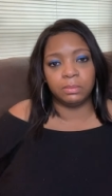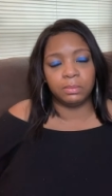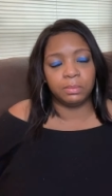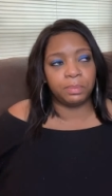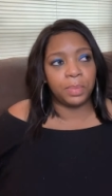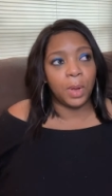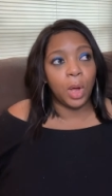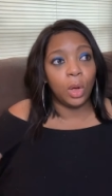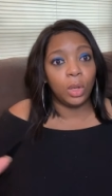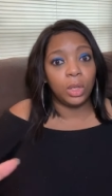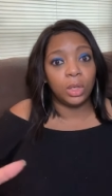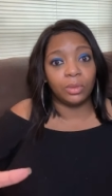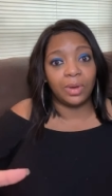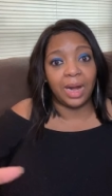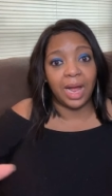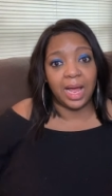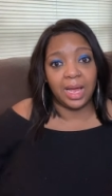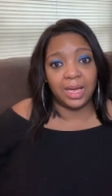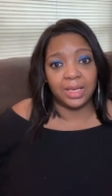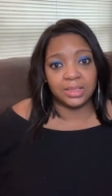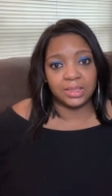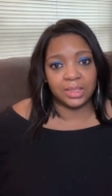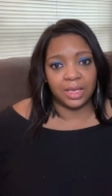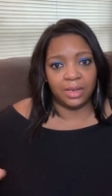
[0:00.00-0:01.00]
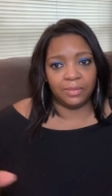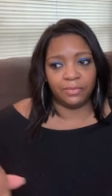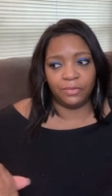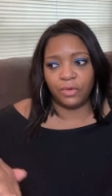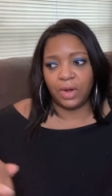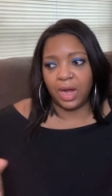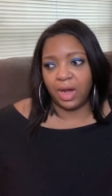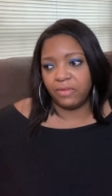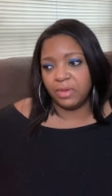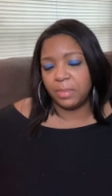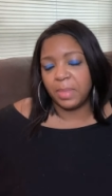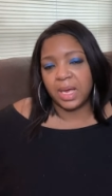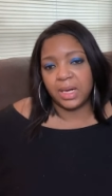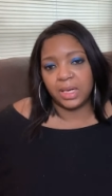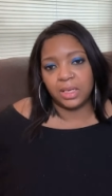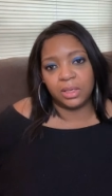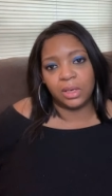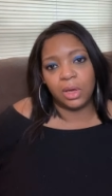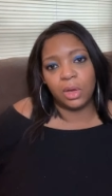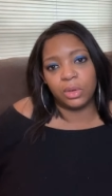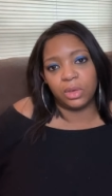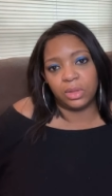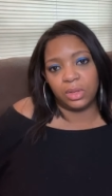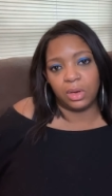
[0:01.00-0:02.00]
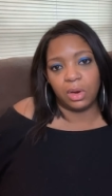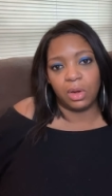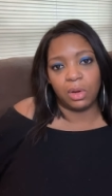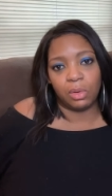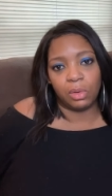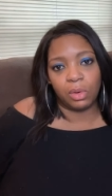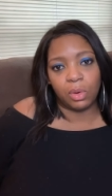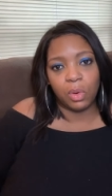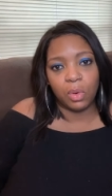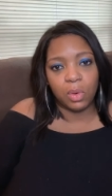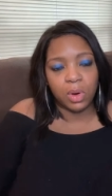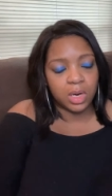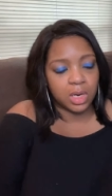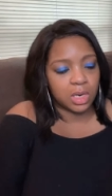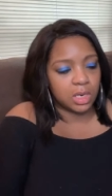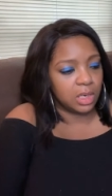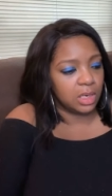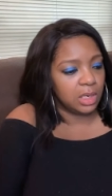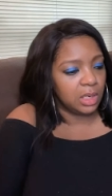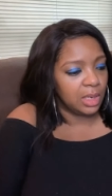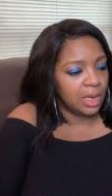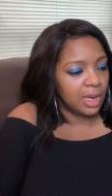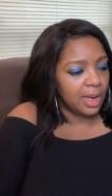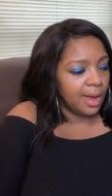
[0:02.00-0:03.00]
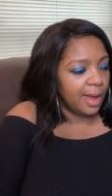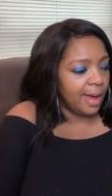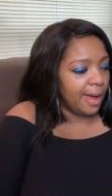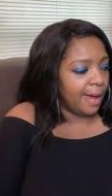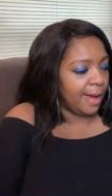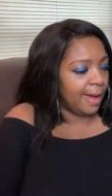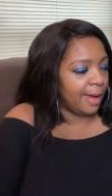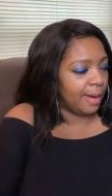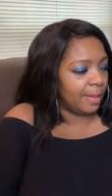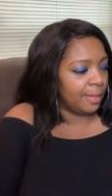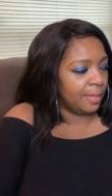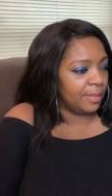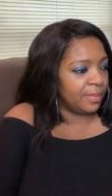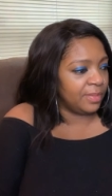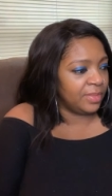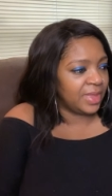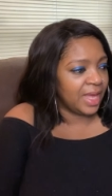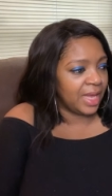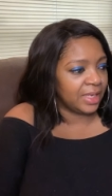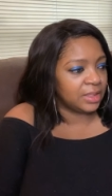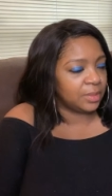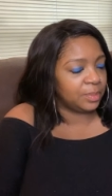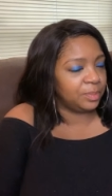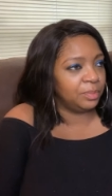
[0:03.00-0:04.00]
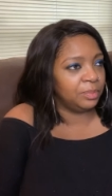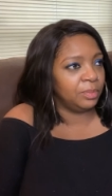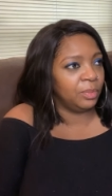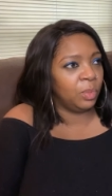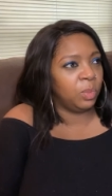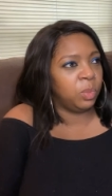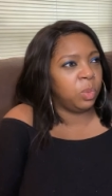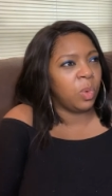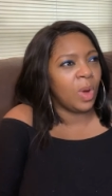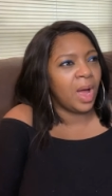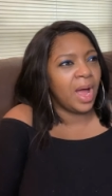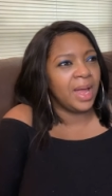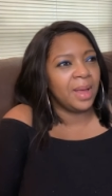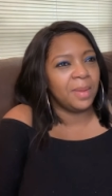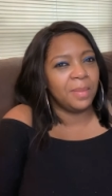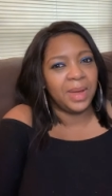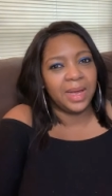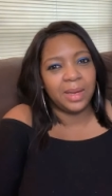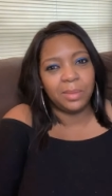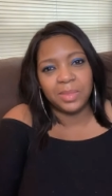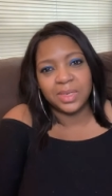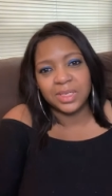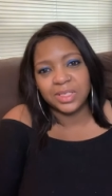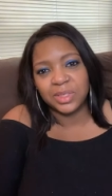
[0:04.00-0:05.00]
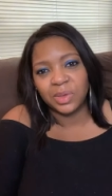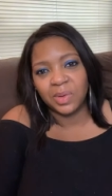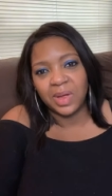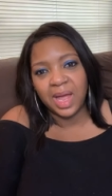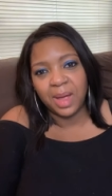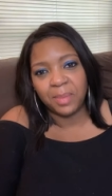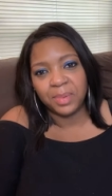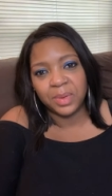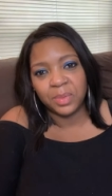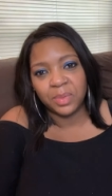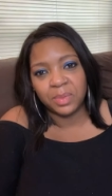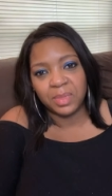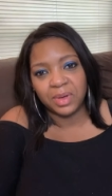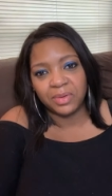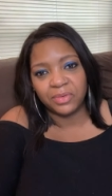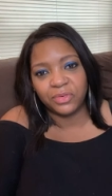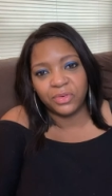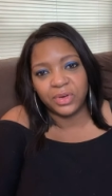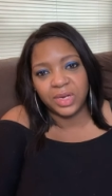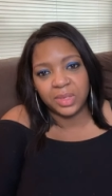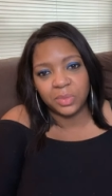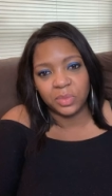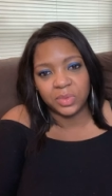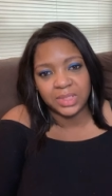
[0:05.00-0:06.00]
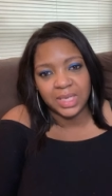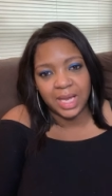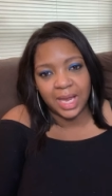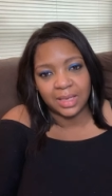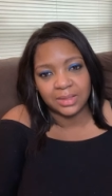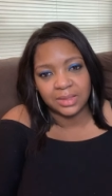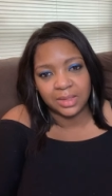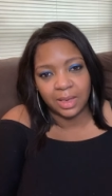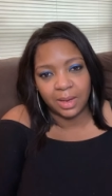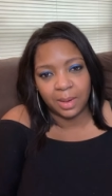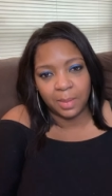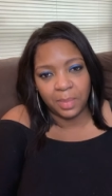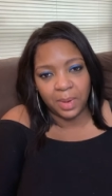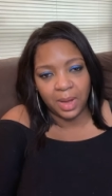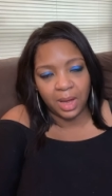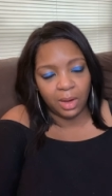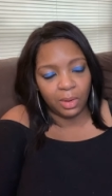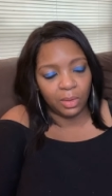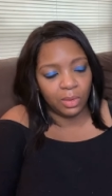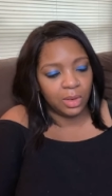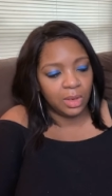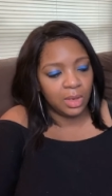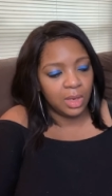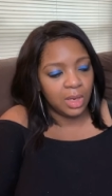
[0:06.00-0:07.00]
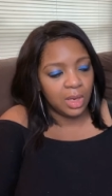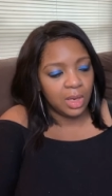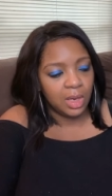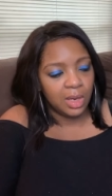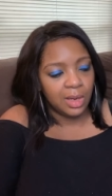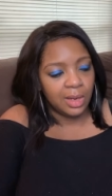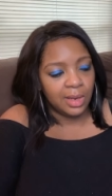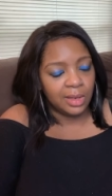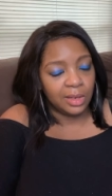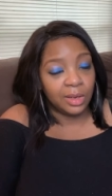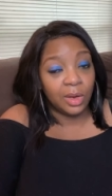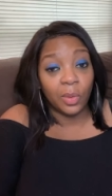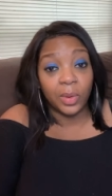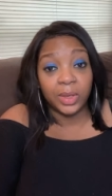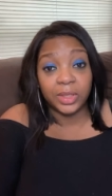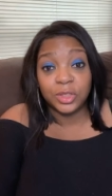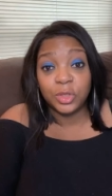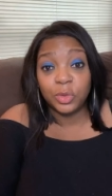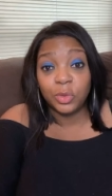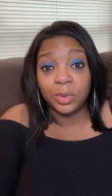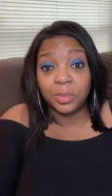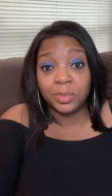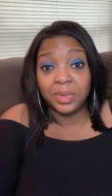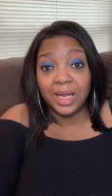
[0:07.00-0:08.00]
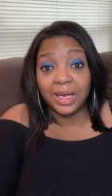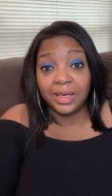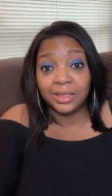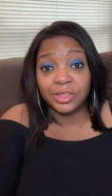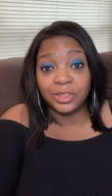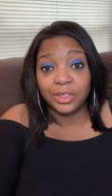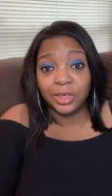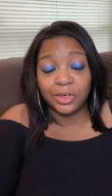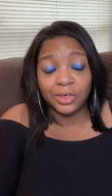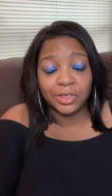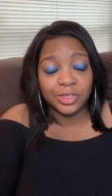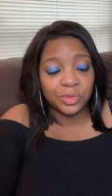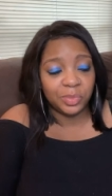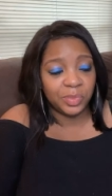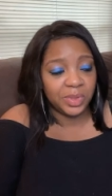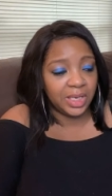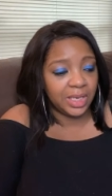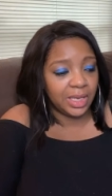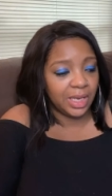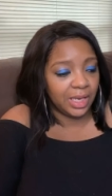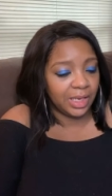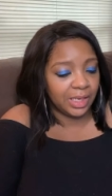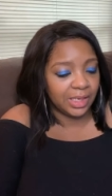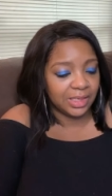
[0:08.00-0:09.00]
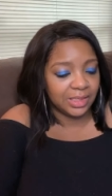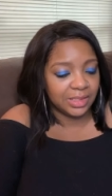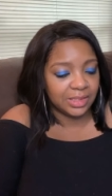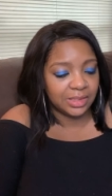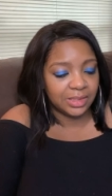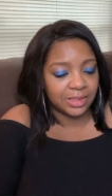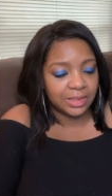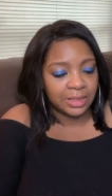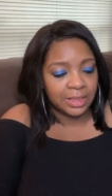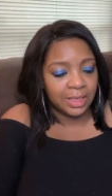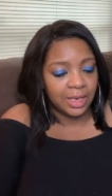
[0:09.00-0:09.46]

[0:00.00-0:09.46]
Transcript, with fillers: polarize and for everybody to go to their own corner. Um, that's why it made me so happy when my friend was asking about going to a black church because